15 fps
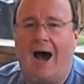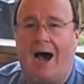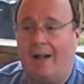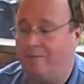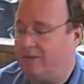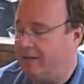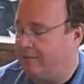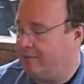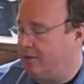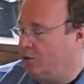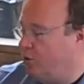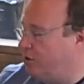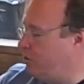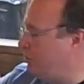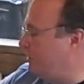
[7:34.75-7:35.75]
I'm definitely
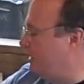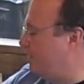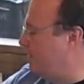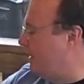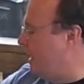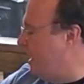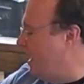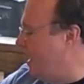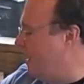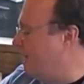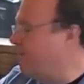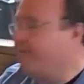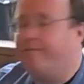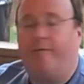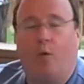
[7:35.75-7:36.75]
going to give it a
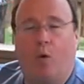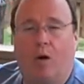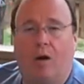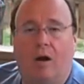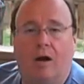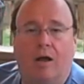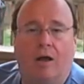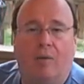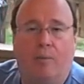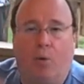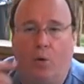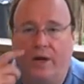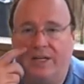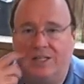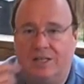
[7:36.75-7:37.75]

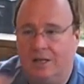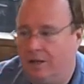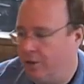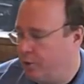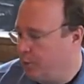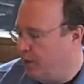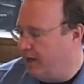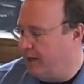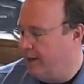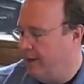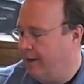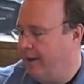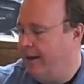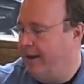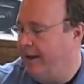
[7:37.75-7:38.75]
4.3.
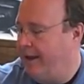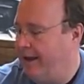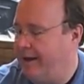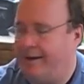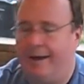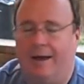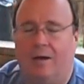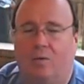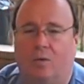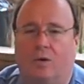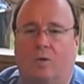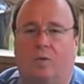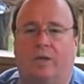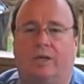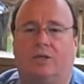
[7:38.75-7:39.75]
And now
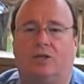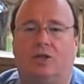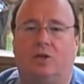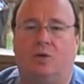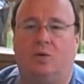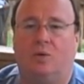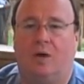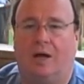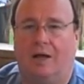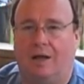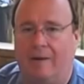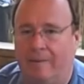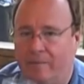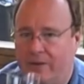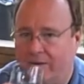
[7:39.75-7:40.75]
we're going to
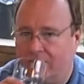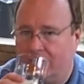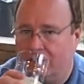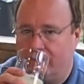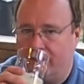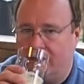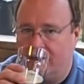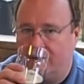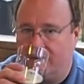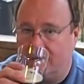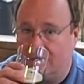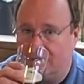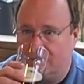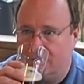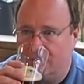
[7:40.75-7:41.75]
uh, have a little bit of
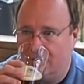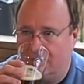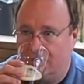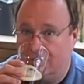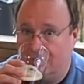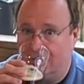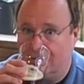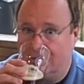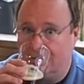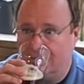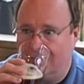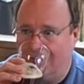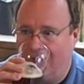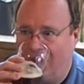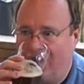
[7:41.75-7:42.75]
uh, this with it. Uh,